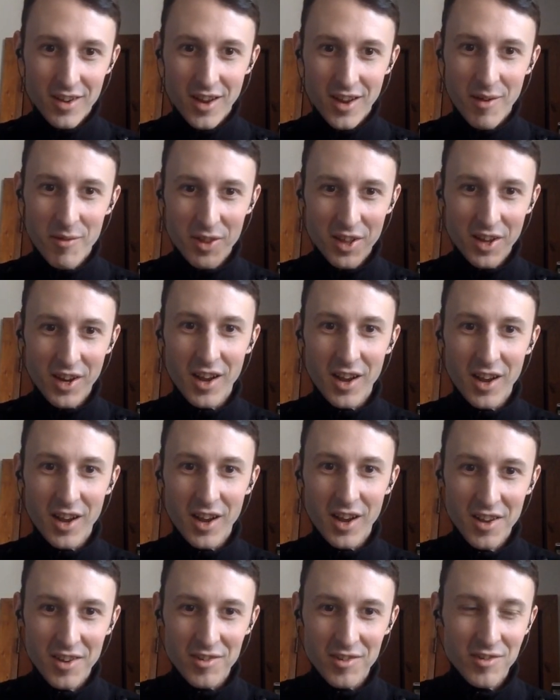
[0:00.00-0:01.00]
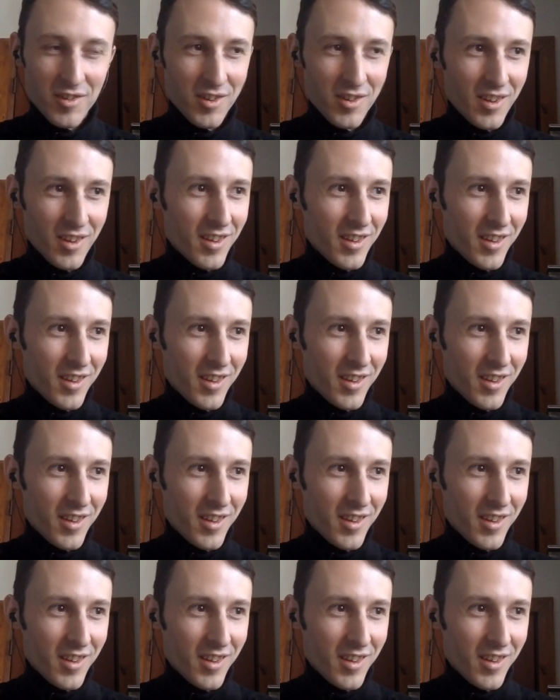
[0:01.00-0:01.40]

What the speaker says: everything I say is